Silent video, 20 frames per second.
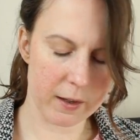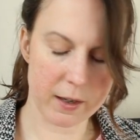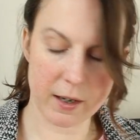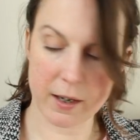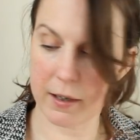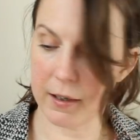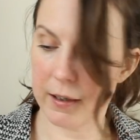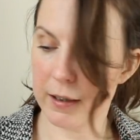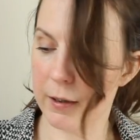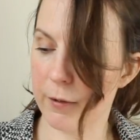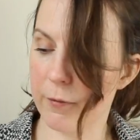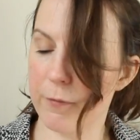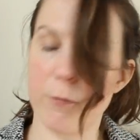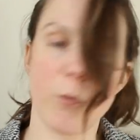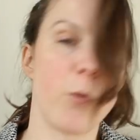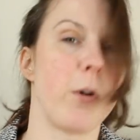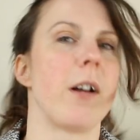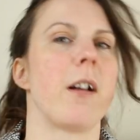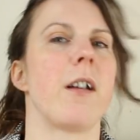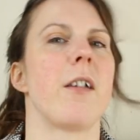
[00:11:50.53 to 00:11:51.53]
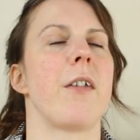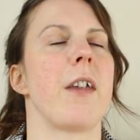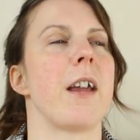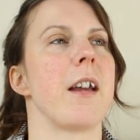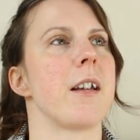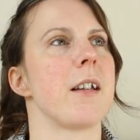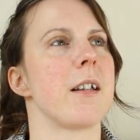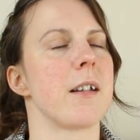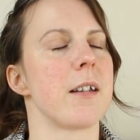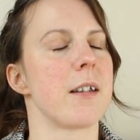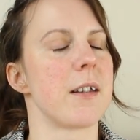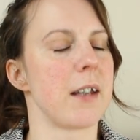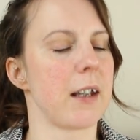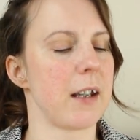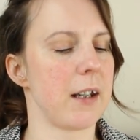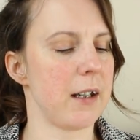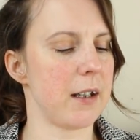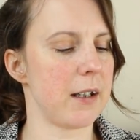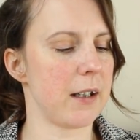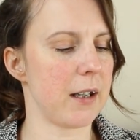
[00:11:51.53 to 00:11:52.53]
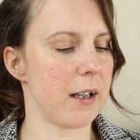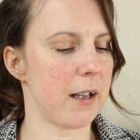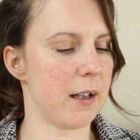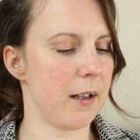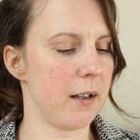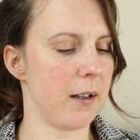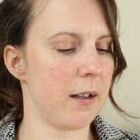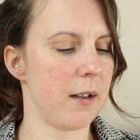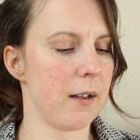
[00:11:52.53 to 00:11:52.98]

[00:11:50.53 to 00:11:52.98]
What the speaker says: Had a little foil thing sticking it together.